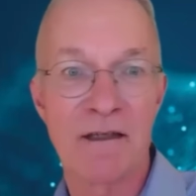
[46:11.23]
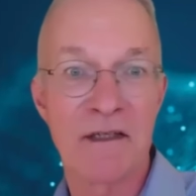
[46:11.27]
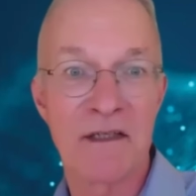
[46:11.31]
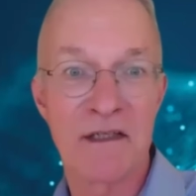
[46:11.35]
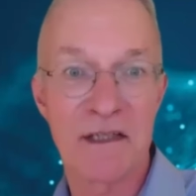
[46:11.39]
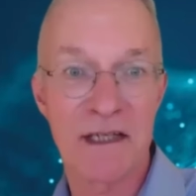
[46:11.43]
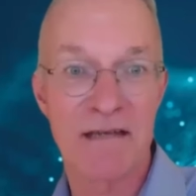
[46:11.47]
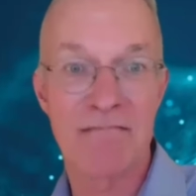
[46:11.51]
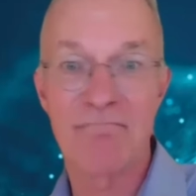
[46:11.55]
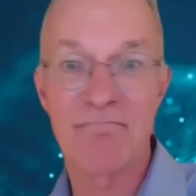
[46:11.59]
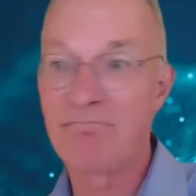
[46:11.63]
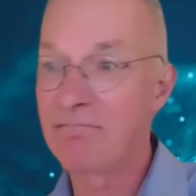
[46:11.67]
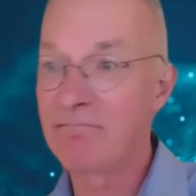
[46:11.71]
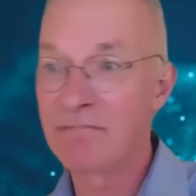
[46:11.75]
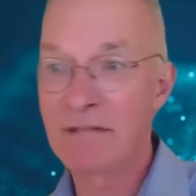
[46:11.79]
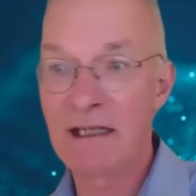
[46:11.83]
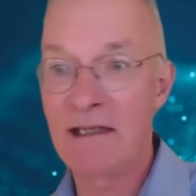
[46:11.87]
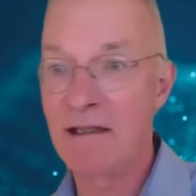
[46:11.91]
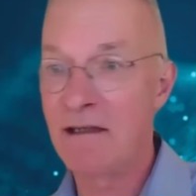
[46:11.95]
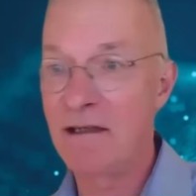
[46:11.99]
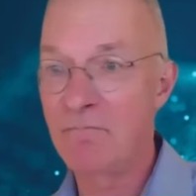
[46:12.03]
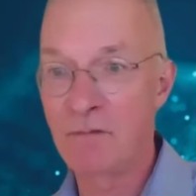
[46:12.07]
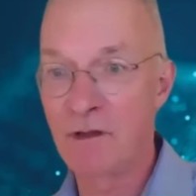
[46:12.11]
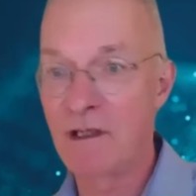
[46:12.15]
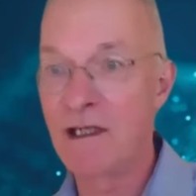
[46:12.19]
And as I said,
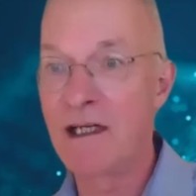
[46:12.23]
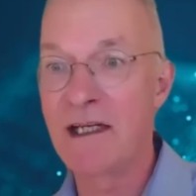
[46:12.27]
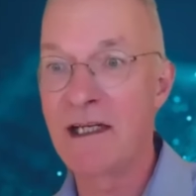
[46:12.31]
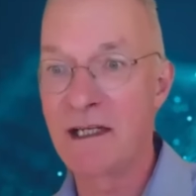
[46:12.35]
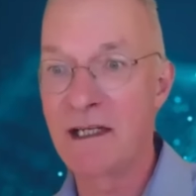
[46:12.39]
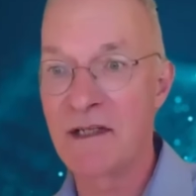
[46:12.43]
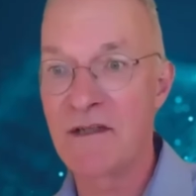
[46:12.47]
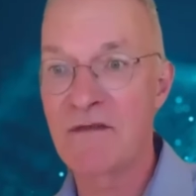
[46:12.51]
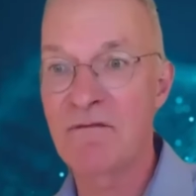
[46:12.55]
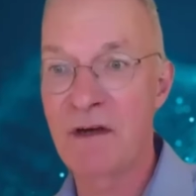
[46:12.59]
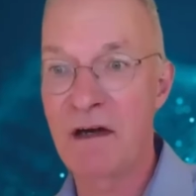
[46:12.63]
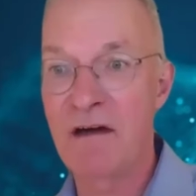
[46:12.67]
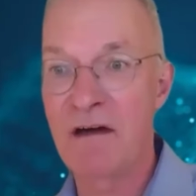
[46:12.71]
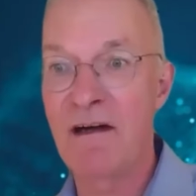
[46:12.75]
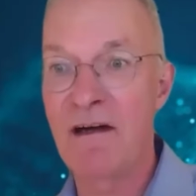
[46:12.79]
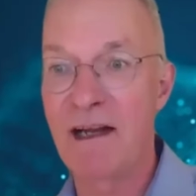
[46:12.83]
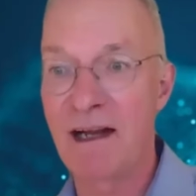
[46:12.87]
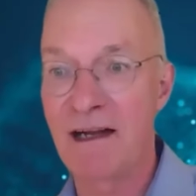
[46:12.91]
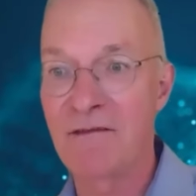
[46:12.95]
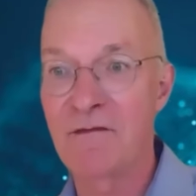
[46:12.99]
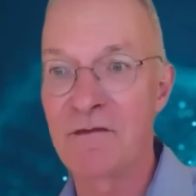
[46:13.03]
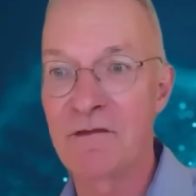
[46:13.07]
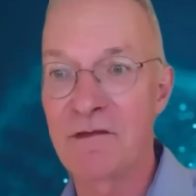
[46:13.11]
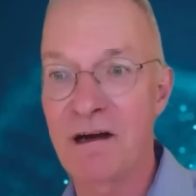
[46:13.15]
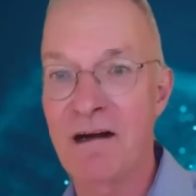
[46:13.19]
it really is
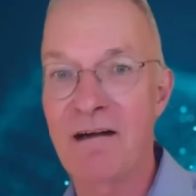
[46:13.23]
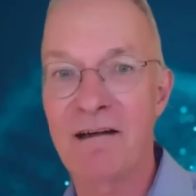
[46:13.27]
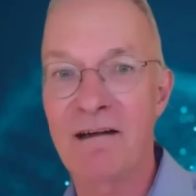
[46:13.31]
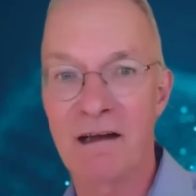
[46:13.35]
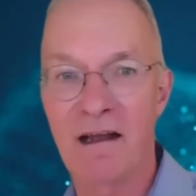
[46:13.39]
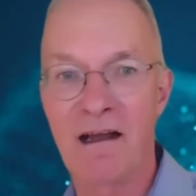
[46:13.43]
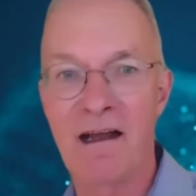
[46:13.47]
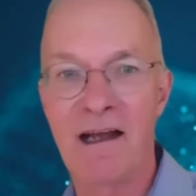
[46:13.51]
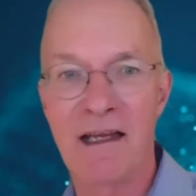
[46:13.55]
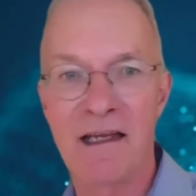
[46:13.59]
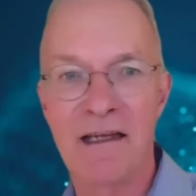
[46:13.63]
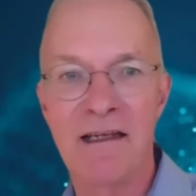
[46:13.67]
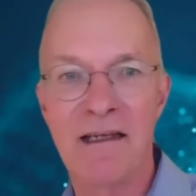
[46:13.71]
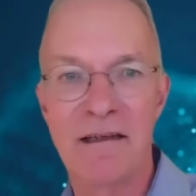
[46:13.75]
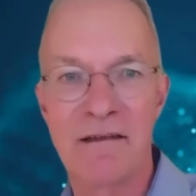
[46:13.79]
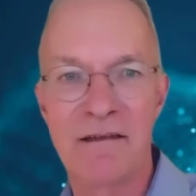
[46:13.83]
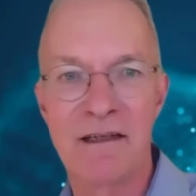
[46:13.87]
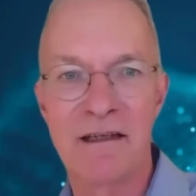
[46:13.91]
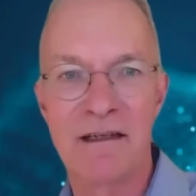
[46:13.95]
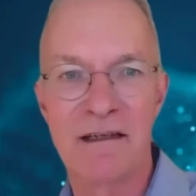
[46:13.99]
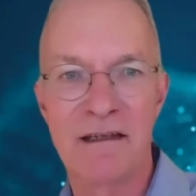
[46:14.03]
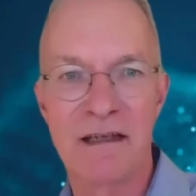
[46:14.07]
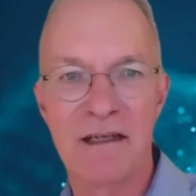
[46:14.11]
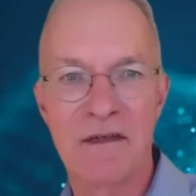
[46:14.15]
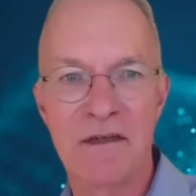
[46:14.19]
very undrug-like
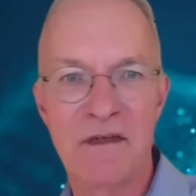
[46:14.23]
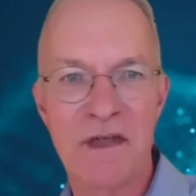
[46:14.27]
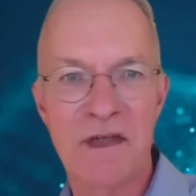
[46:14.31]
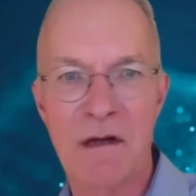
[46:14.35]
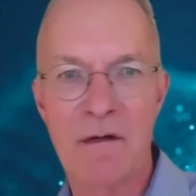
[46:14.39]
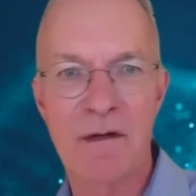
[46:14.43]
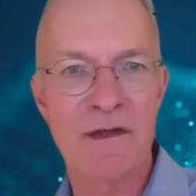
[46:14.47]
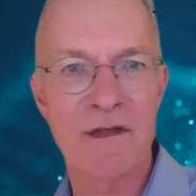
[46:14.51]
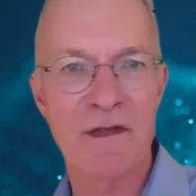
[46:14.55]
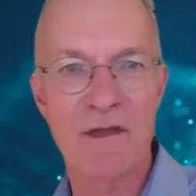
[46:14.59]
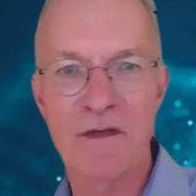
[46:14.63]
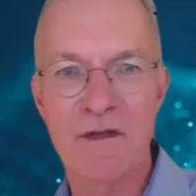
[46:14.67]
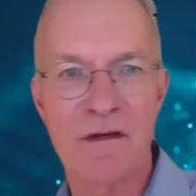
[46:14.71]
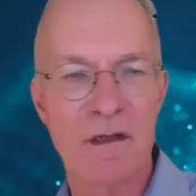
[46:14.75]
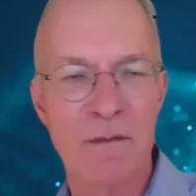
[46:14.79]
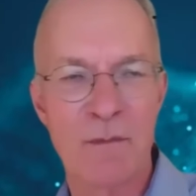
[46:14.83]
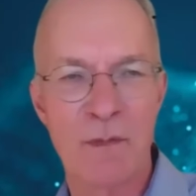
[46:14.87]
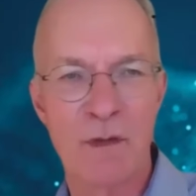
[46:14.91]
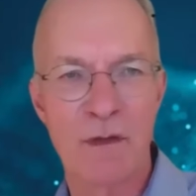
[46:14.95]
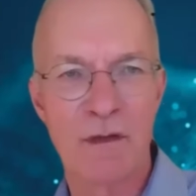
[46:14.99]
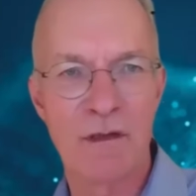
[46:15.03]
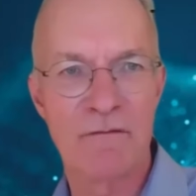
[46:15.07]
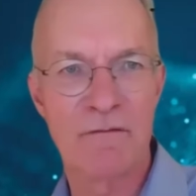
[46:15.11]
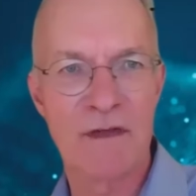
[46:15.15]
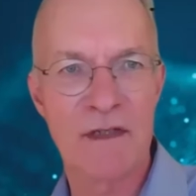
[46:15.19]
in that it's so
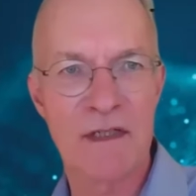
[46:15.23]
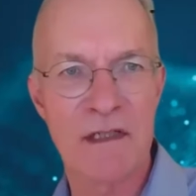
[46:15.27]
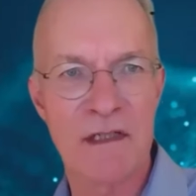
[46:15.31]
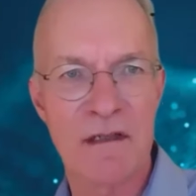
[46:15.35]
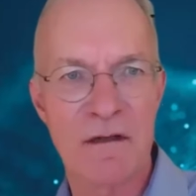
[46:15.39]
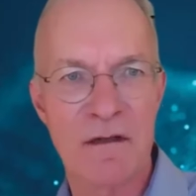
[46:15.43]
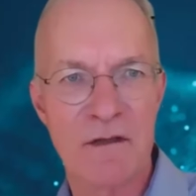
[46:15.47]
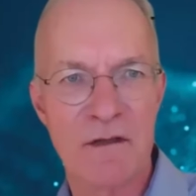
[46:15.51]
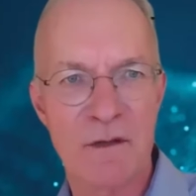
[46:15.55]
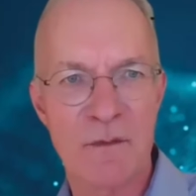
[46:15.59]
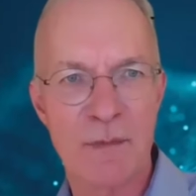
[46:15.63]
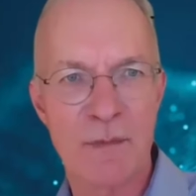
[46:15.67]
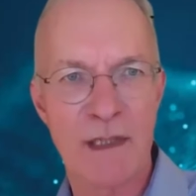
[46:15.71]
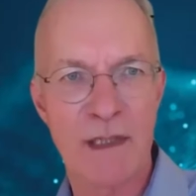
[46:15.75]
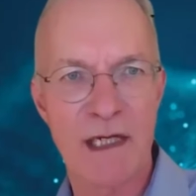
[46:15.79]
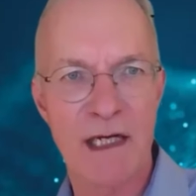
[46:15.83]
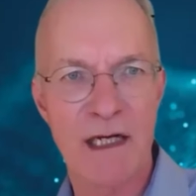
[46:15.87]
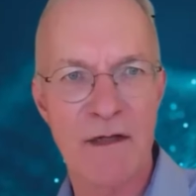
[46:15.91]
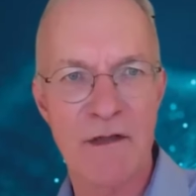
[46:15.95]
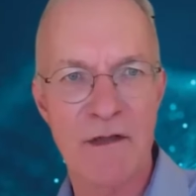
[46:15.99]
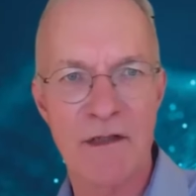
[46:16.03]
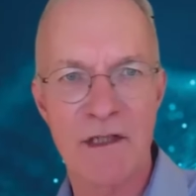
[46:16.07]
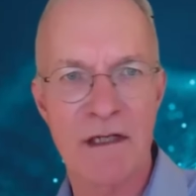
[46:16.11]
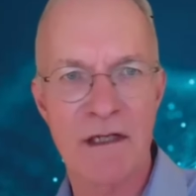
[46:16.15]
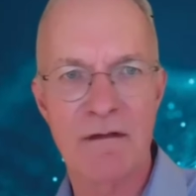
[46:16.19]
insoluble at physiological
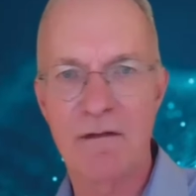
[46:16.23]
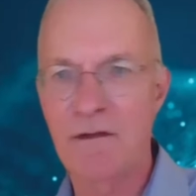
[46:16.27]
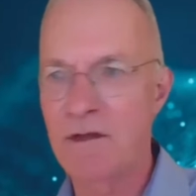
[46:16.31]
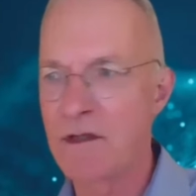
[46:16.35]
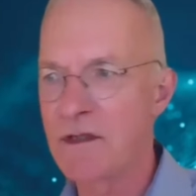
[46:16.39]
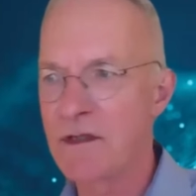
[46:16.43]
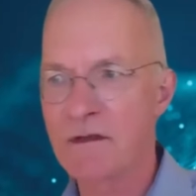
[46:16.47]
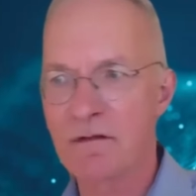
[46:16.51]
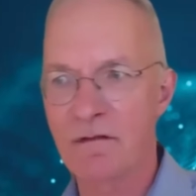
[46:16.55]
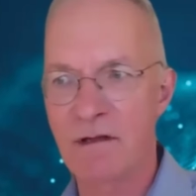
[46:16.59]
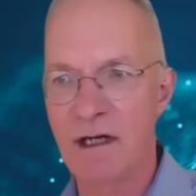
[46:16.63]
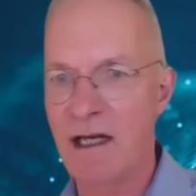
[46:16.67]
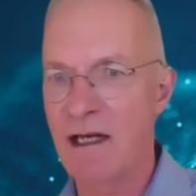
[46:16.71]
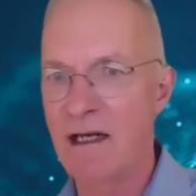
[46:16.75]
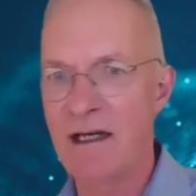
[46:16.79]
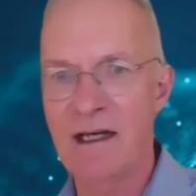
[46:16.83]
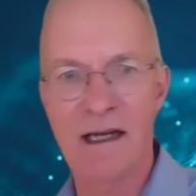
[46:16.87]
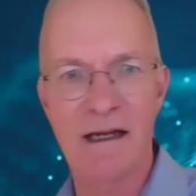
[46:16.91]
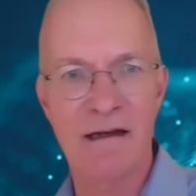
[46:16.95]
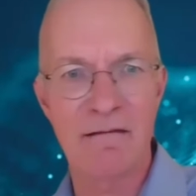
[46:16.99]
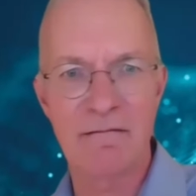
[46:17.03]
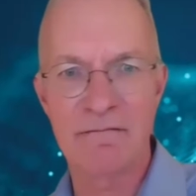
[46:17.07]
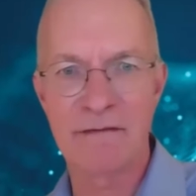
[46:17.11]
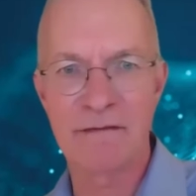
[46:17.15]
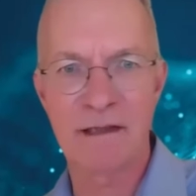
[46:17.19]
pH. So you just screen it
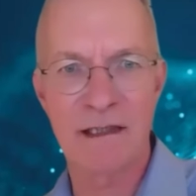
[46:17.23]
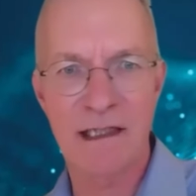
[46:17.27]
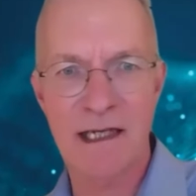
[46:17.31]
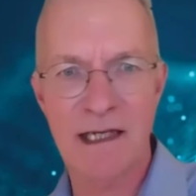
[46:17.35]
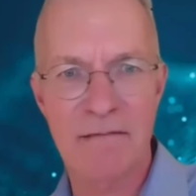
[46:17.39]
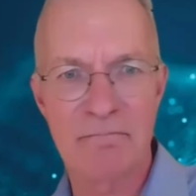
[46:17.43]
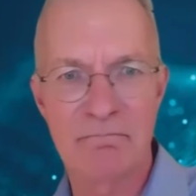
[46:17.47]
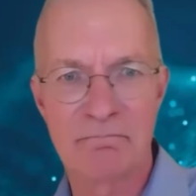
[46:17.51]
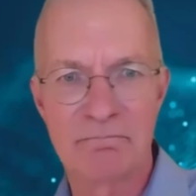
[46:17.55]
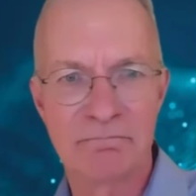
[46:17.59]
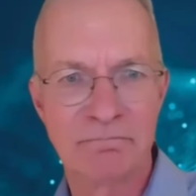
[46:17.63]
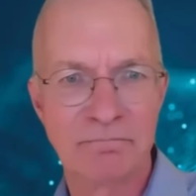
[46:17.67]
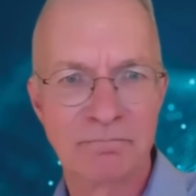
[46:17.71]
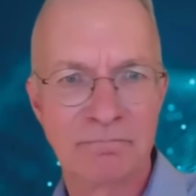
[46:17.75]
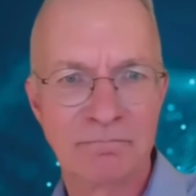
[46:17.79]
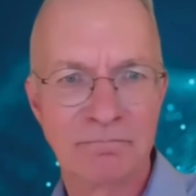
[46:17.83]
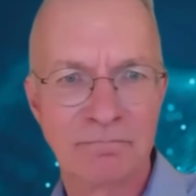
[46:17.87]
out for that.